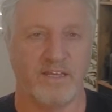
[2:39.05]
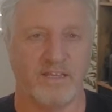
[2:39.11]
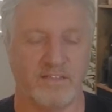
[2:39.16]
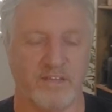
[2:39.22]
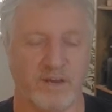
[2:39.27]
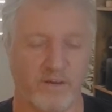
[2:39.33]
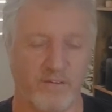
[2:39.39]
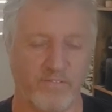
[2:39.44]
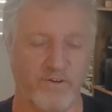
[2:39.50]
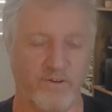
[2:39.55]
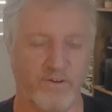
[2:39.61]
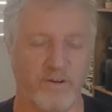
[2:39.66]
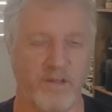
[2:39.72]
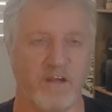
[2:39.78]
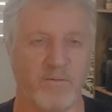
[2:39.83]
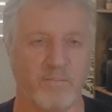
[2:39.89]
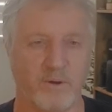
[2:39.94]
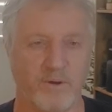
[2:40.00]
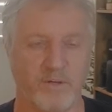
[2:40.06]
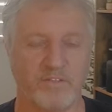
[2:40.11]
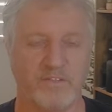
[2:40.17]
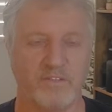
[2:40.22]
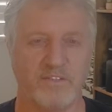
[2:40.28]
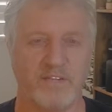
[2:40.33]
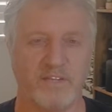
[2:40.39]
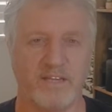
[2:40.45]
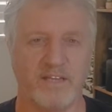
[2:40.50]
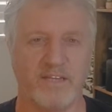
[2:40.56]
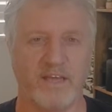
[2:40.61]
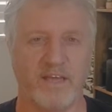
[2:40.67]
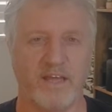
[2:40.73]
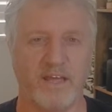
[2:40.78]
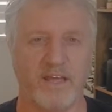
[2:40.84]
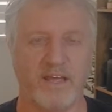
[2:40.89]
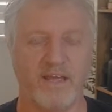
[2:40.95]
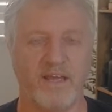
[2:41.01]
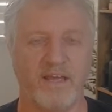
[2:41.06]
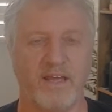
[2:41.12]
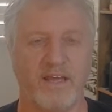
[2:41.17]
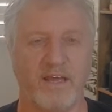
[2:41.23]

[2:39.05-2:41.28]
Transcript: So if you're a young person sitting there,